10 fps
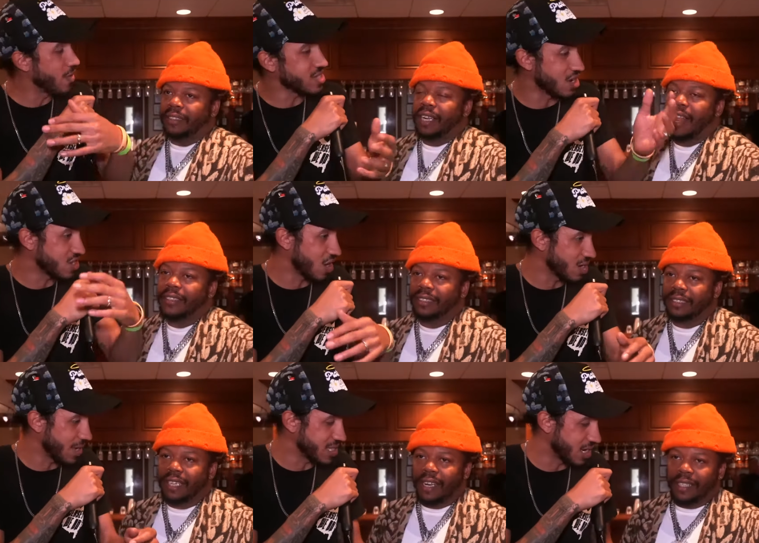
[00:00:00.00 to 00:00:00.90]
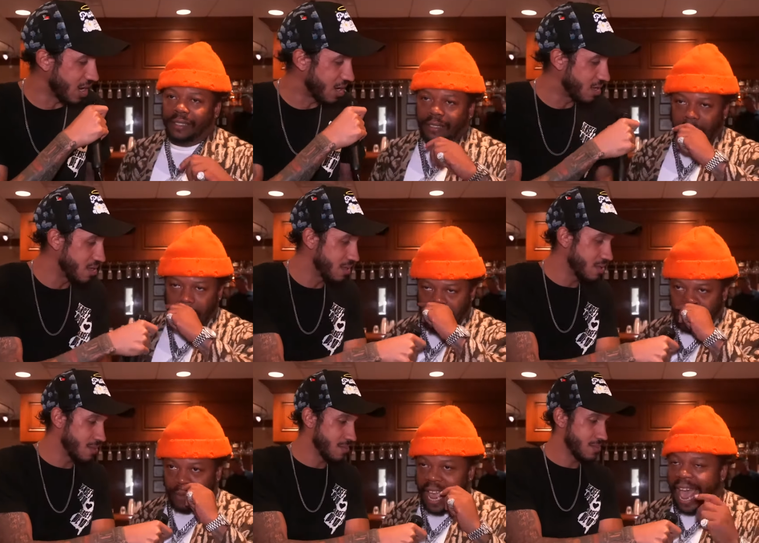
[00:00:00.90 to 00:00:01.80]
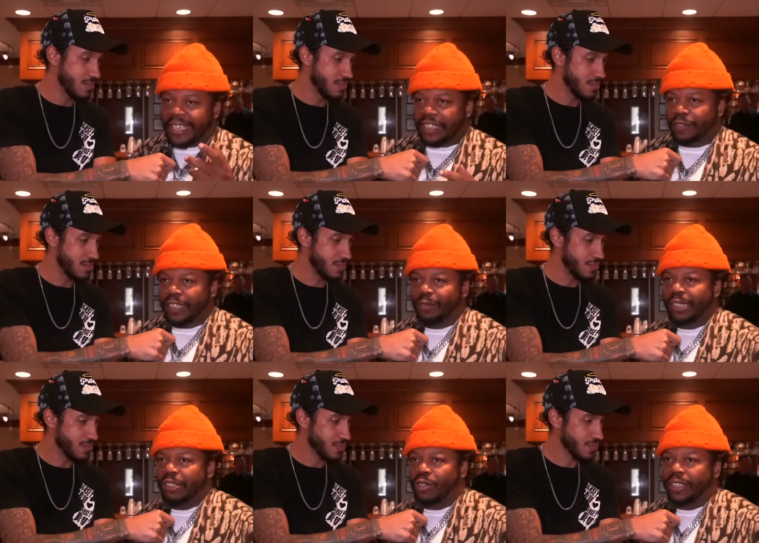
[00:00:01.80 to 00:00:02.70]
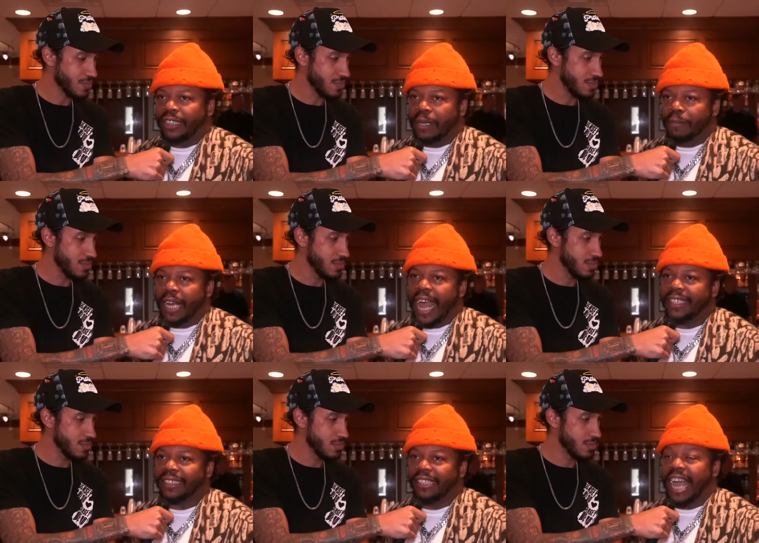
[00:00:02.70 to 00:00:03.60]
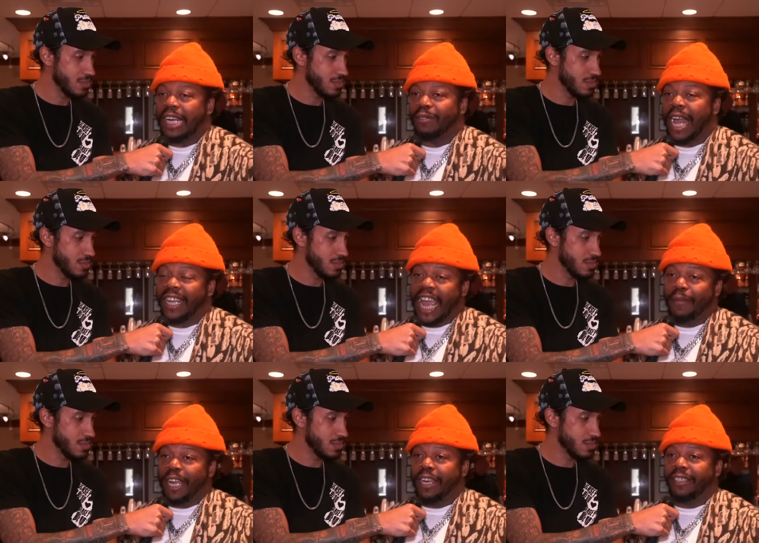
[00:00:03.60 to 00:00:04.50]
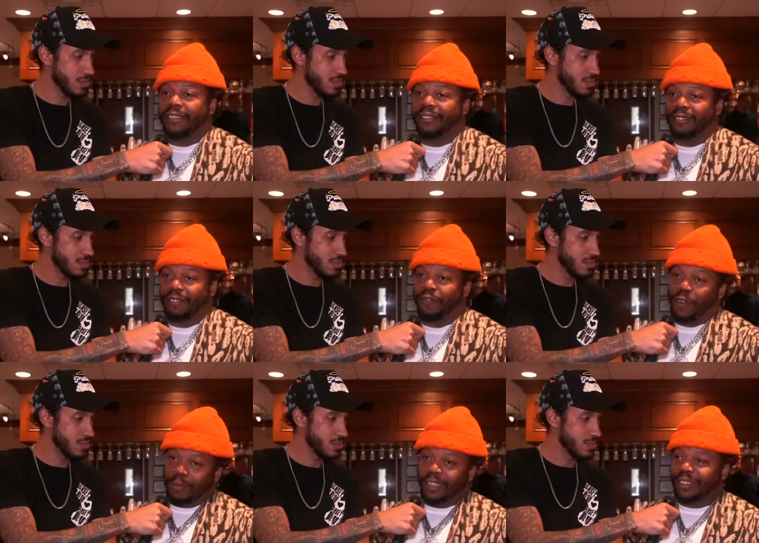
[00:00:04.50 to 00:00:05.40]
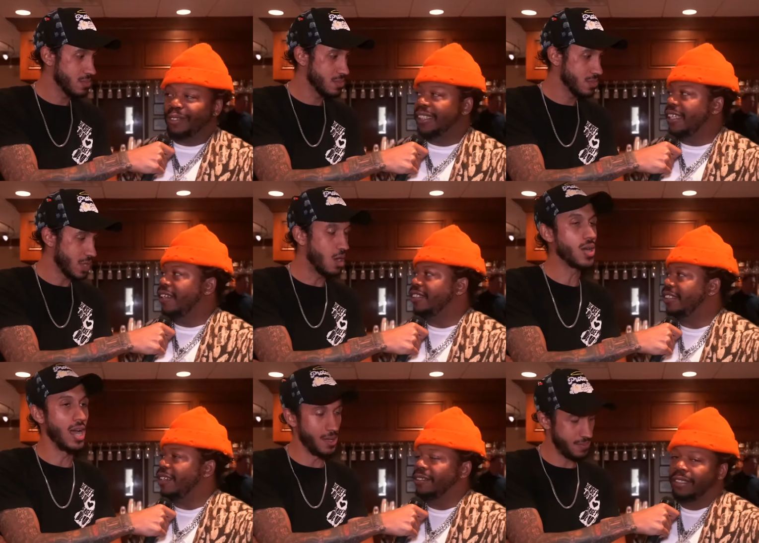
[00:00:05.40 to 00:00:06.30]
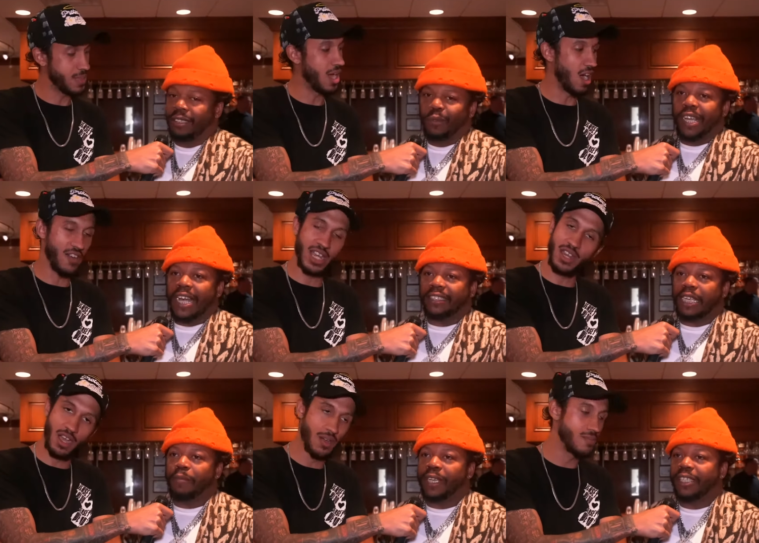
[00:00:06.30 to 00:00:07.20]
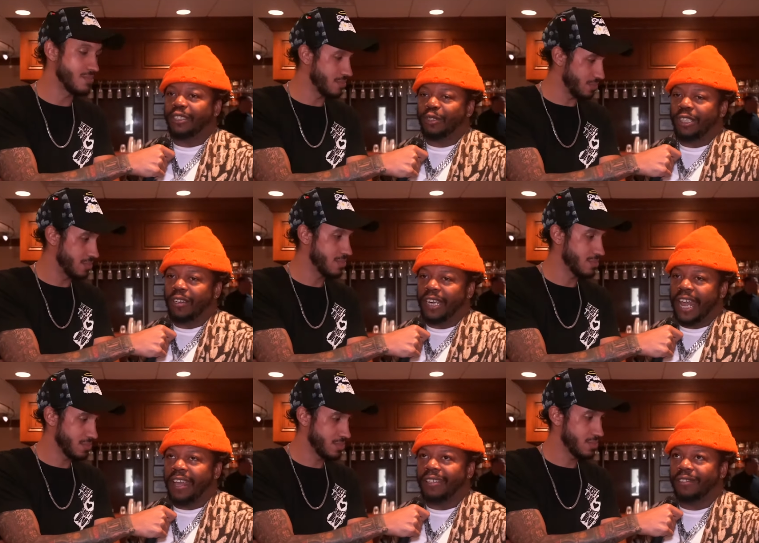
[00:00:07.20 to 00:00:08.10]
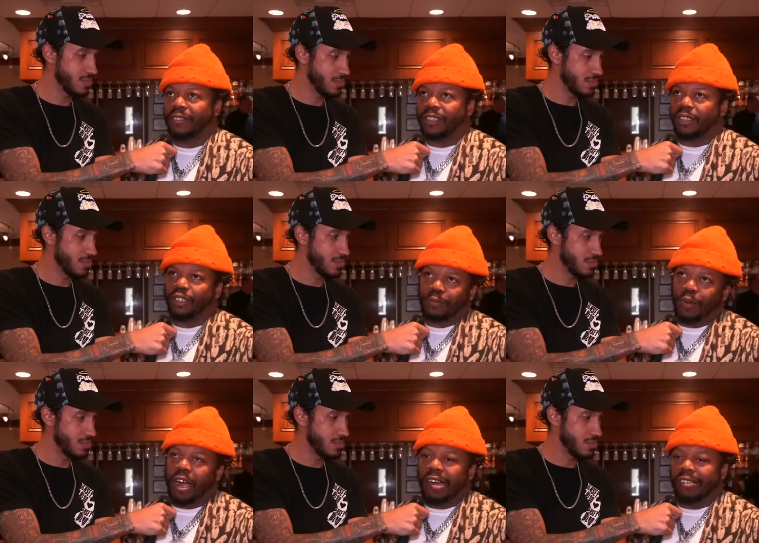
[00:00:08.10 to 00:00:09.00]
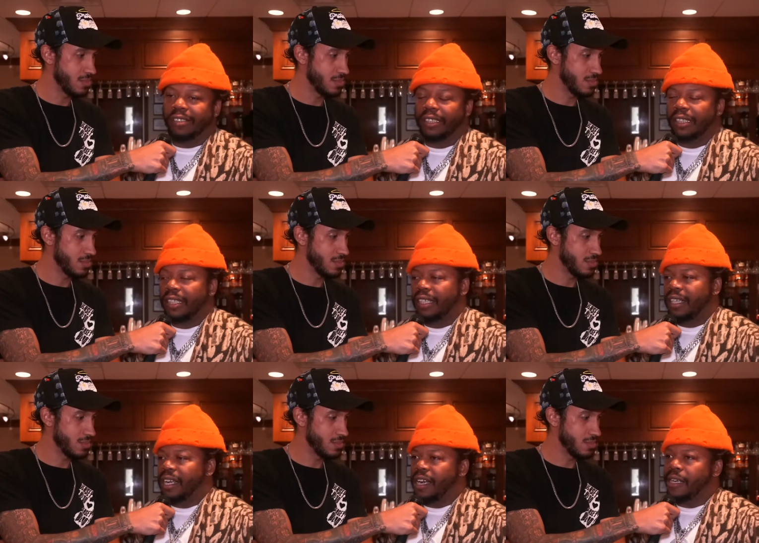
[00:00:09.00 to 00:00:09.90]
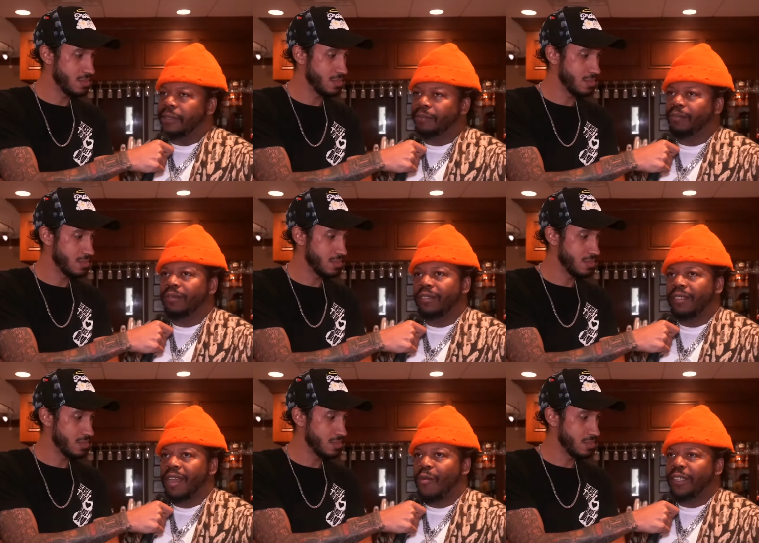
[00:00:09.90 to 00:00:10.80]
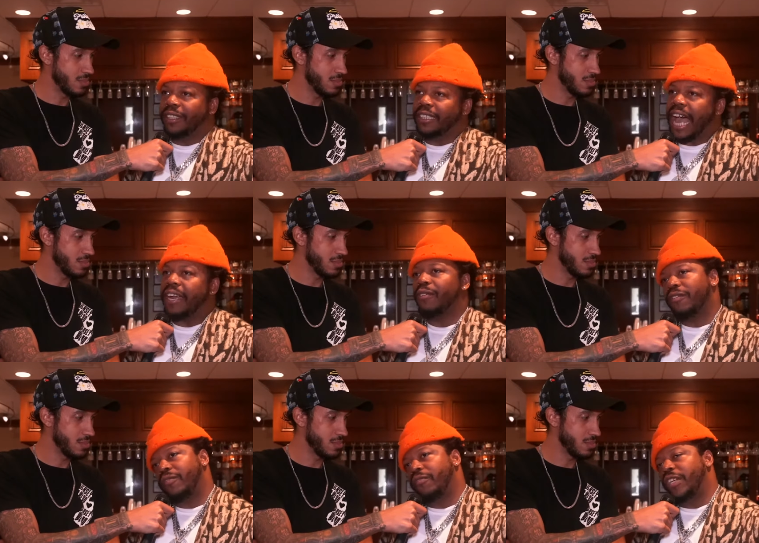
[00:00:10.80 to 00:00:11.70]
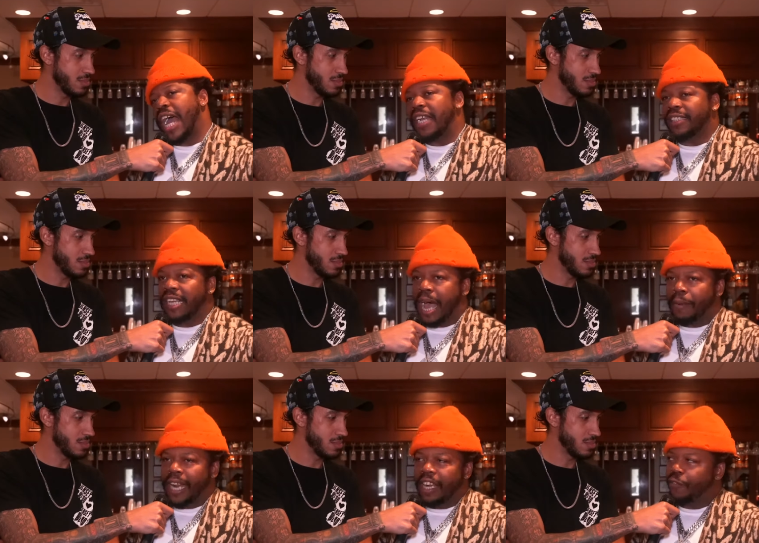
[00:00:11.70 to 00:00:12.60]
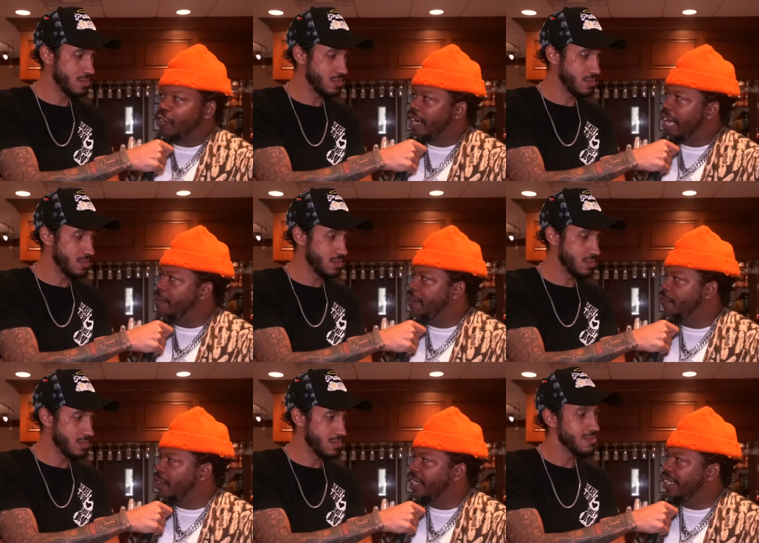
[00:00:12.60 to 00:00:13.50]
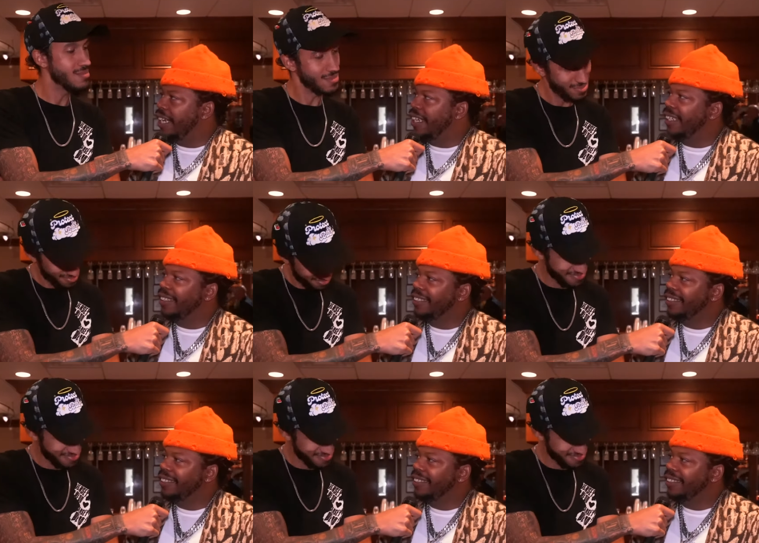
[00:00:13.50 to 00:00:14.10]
Speaker 1: we start talking about
Speaker 2: tonight? Um, actively, we doing Simba. I actually got a, I came here from the studio, okay. so got right Simba now. in the studio now till tomorrow. Um, we just got Rihanna's nominated for an Emmy for the uh,